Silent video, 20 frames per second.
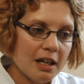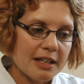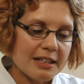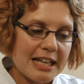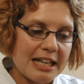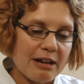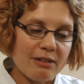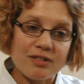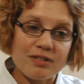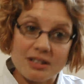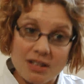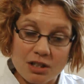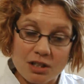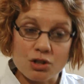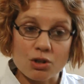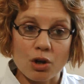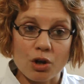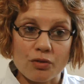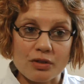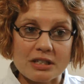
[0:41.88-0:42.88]
Now if it
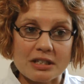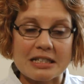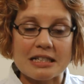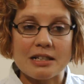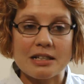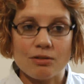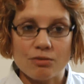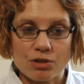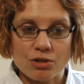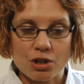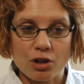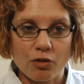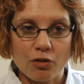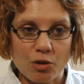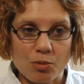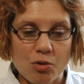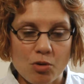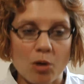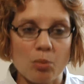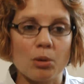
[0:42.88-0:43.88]
doesn't obviously resolve
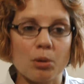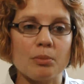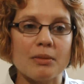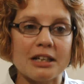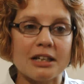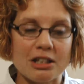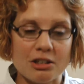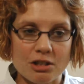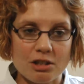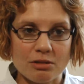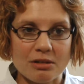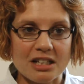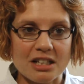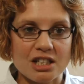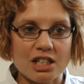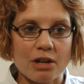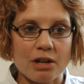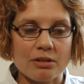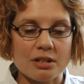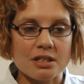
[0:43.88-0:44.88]
the problem, then you do need
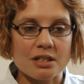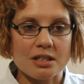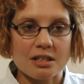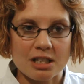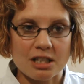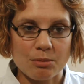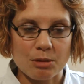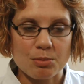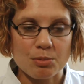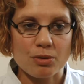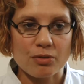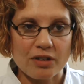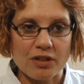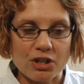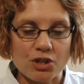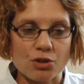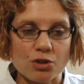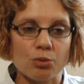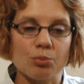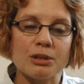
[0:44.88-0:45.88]
to go and see somebody
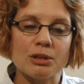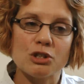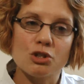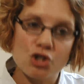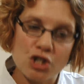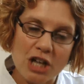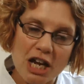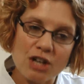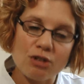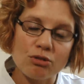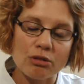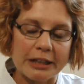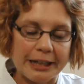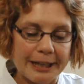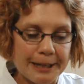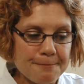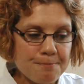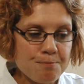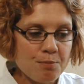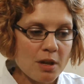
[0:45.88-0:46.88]
professional, but
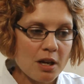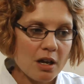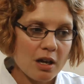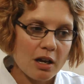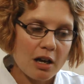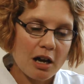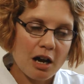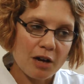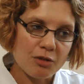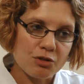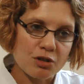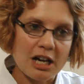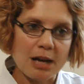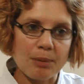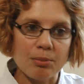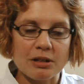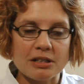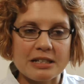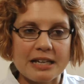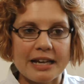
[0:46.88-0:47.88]
generally after a
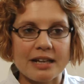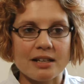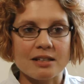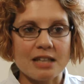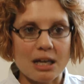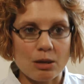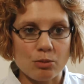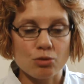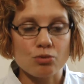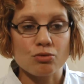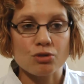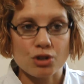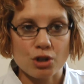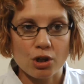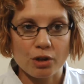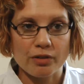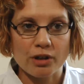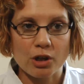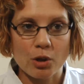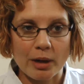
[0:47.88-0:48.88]
couple of days that will
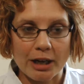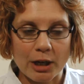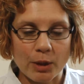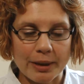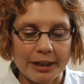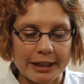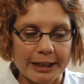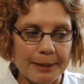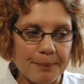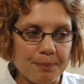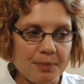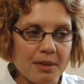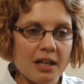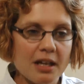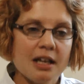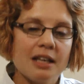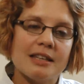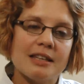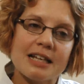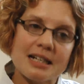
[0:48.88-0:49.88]
resolve it quite quickly.
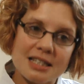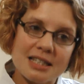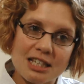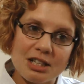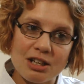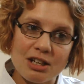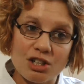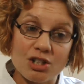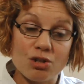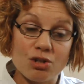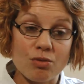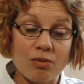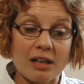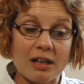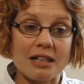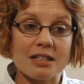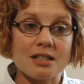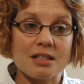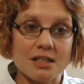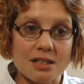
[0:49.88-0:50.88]
Next thing you need to do
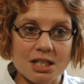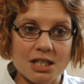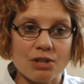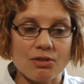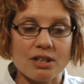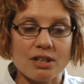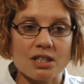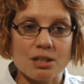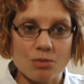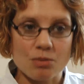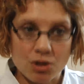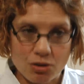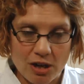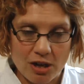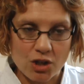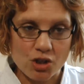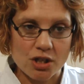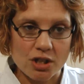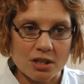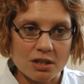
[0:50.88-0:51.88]
really is considering some
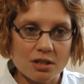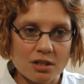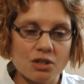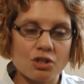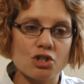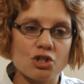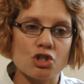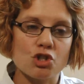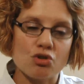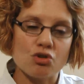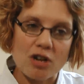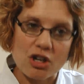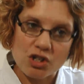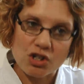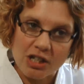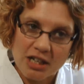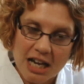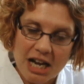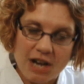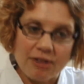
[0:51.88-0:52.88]
stretches to stretch
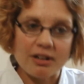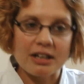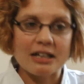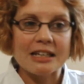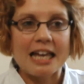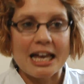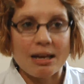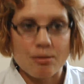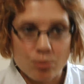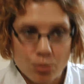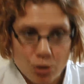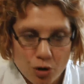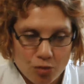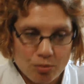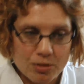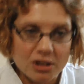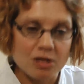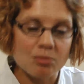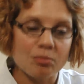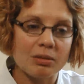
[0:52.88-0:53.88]
that area and get
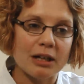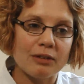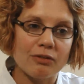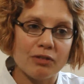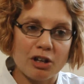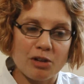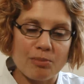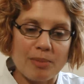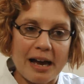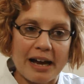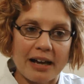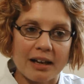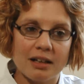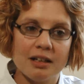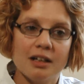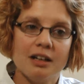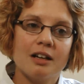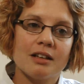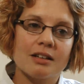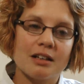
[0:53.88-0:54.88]
movement and blood flow back.
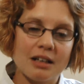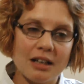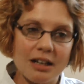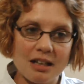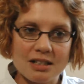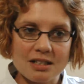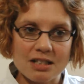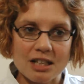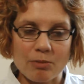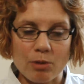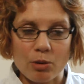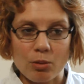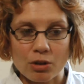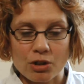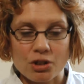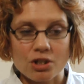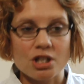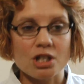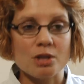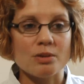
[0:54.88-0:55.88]
The last thing we want
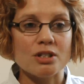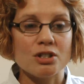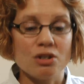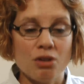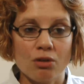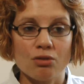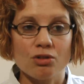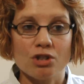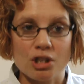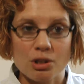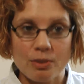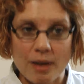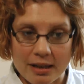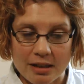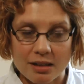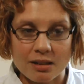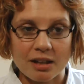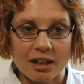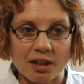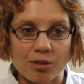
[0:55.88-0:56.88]
you to do is not do
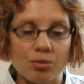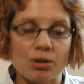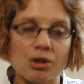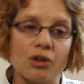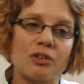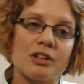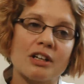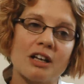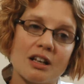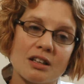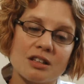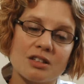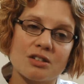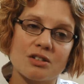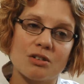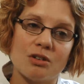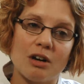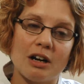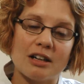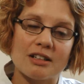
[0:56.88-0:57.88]
anything, but on the other
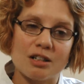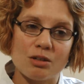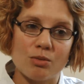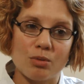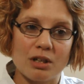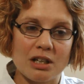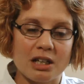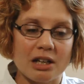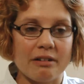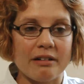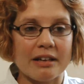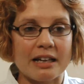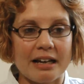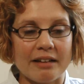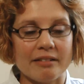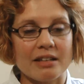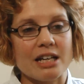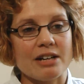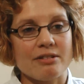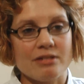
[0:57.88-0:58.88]
score I don't want you going
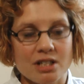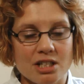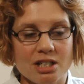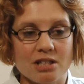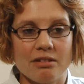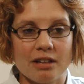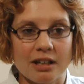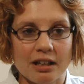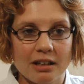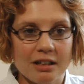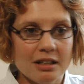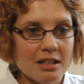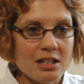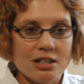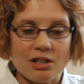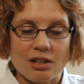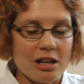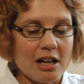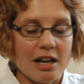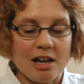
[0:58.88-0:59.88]
out there and doing
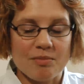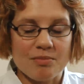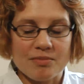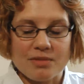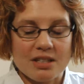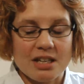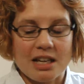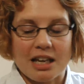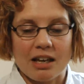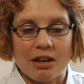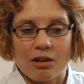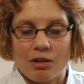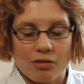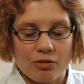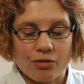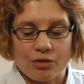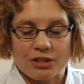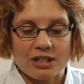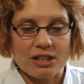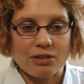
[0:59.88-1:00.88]
digging
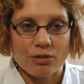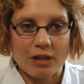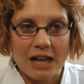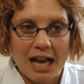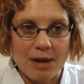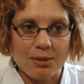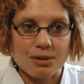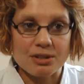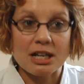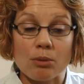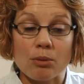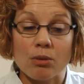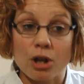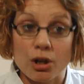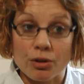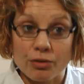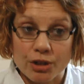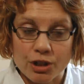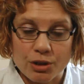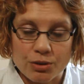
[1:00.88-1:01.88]
for several hours. will
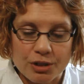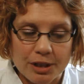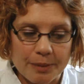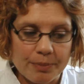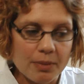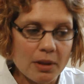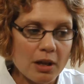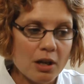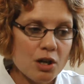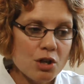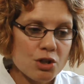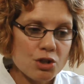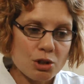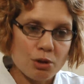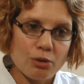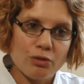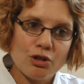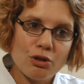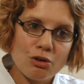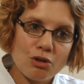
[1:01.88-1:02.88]
overuse it. So
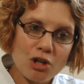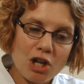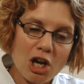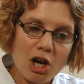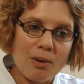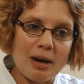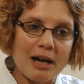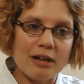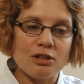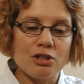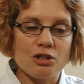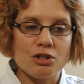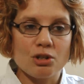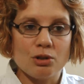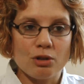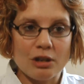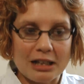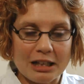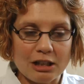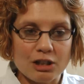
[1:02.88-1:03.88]
if you can go out and you can
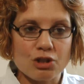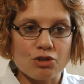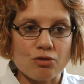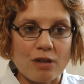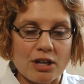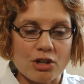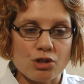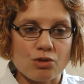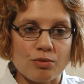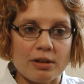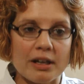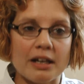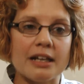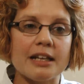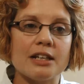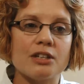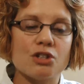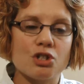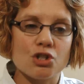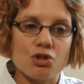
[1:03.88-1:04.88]
do a little stretch
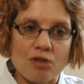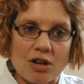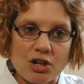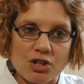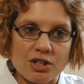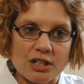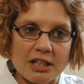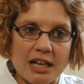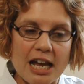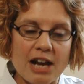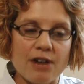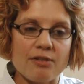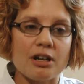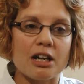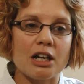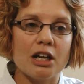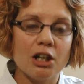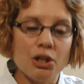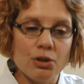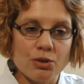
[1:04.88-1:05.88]
really to stretch that area
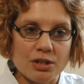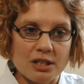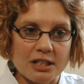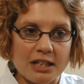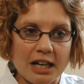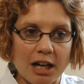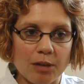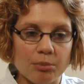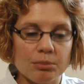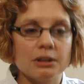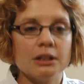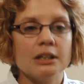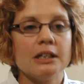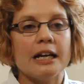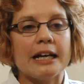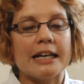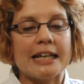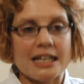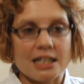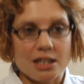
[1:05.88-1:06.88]
and loosen it up
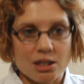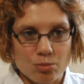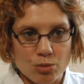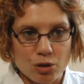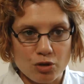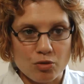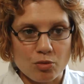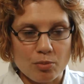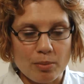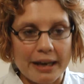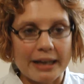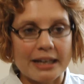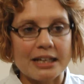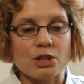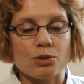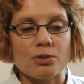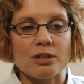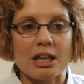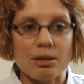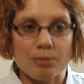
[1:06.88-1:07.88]
and get some movement back
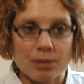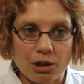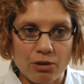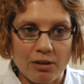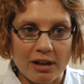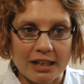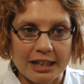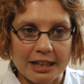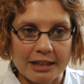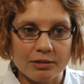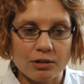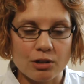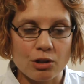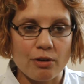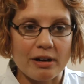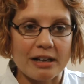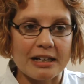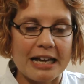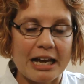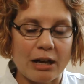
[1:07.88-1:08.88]
into it, that would be
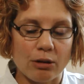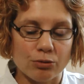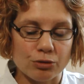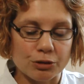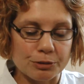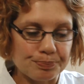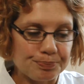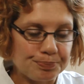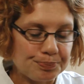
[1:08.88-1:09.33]
greatly helpful.